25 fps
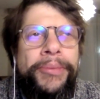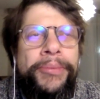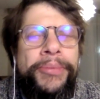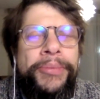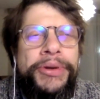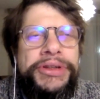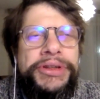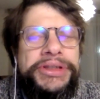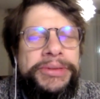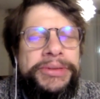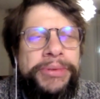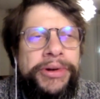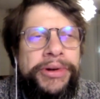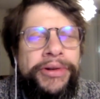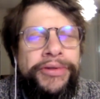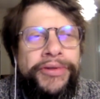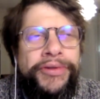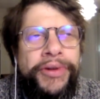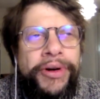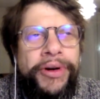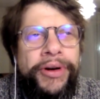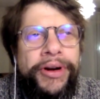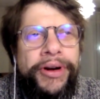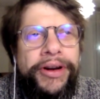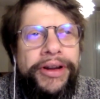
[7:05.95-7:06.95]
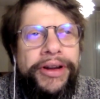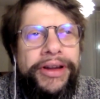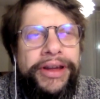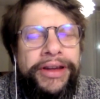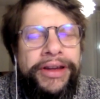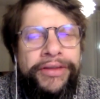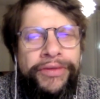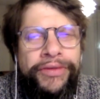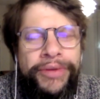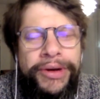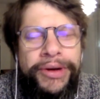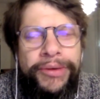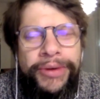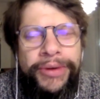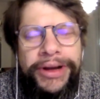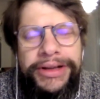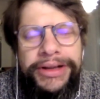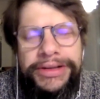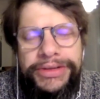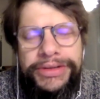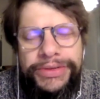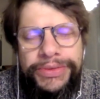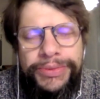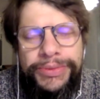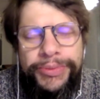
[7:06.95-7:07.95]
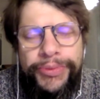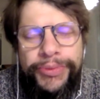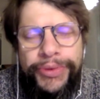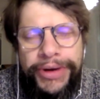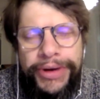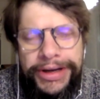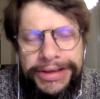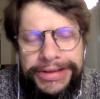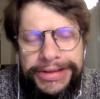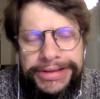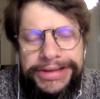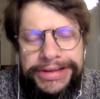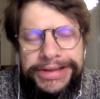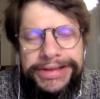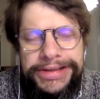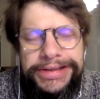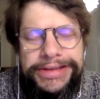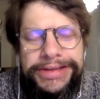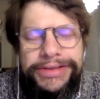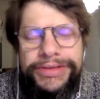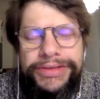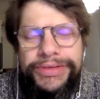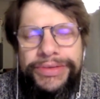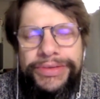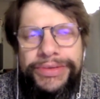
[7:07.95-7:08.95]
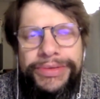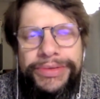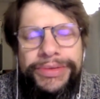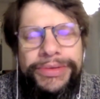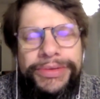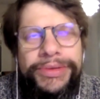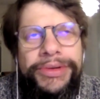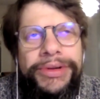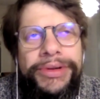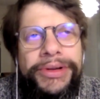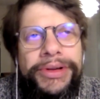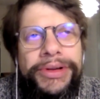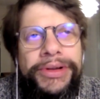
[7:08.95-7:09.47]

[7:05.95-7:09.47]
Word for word: possible for everyone to practice to